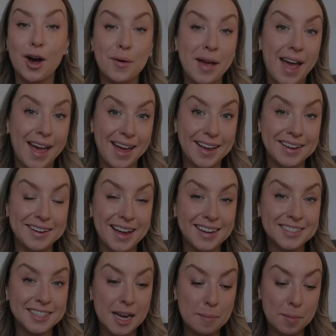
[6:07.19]
Okay,
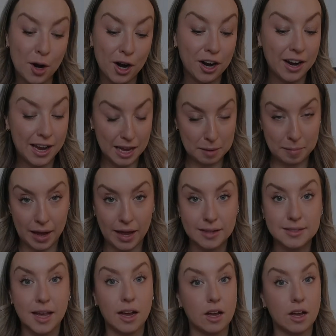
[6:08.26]
next up are handbags.